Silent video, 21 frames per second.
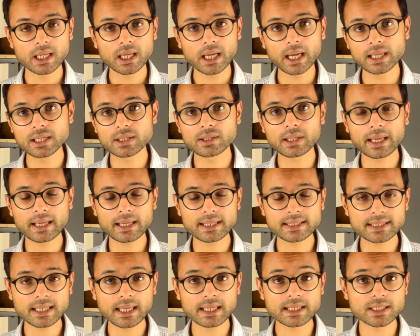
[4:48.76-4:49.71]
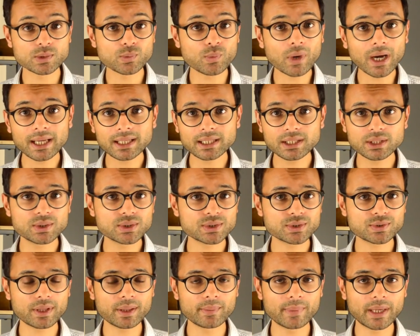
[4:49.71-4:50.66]
and like I said, it's widely used
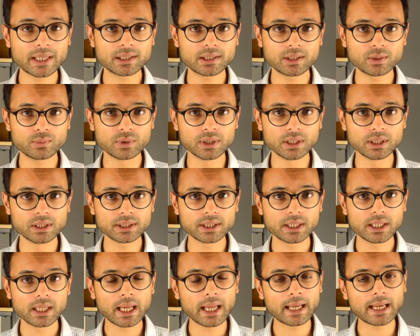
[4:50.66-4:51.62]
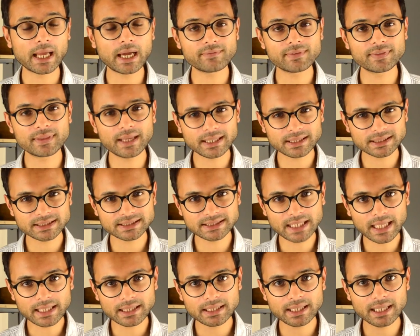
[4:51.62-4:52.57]
around the medical world, and having that
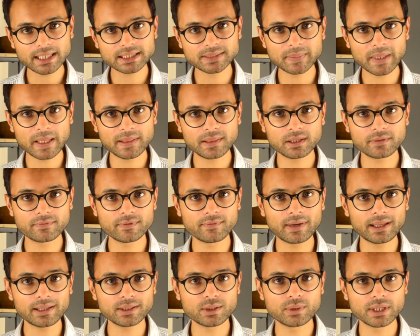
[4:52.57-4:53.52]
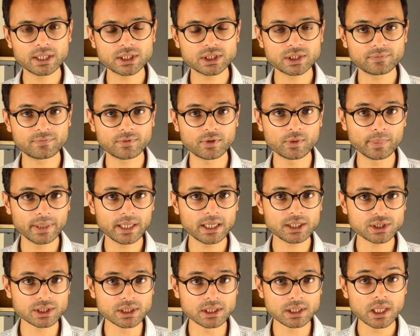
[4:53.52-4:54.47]
standardised method of evaluation for a
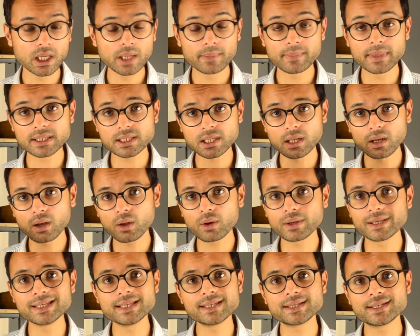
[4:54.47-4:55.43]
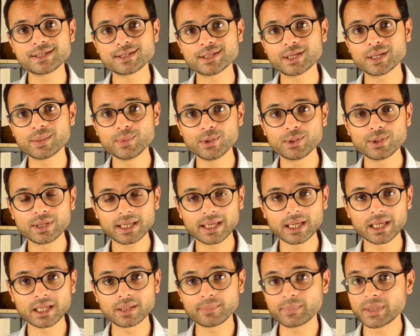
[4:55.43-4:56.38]
patient makes it a lot easier to
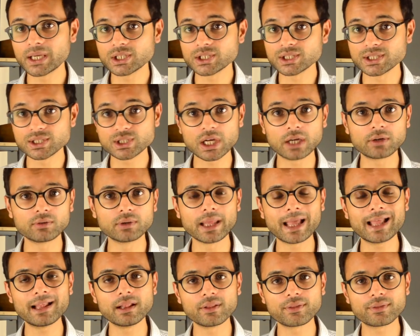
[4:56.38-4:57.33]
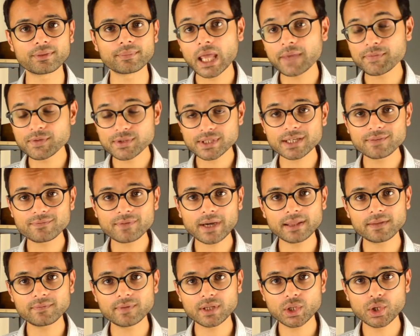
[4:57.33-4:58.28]
communicate the patient's general health. If you did
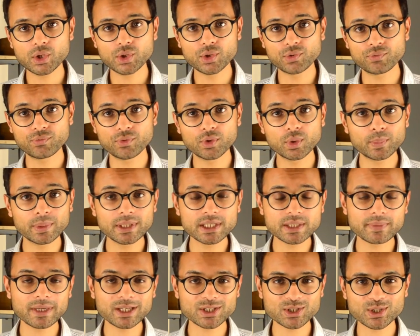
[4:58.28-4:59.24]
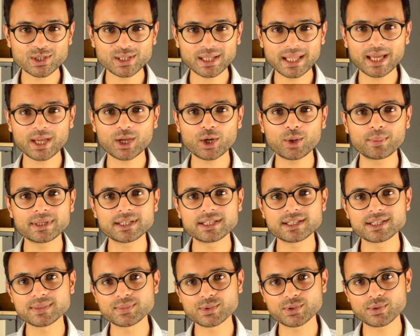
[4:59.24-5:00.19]
find the video useful, please make sure to like, comment
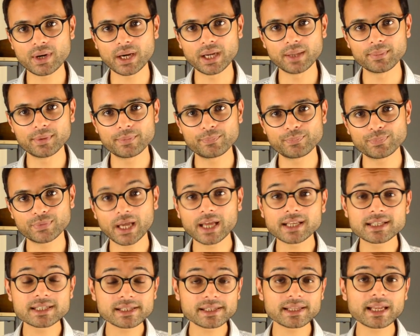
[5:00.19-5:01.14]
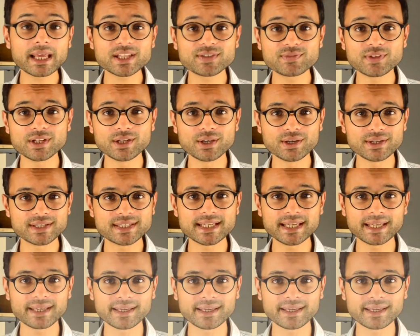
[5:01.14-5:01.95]
and subscribe. Until the next video, take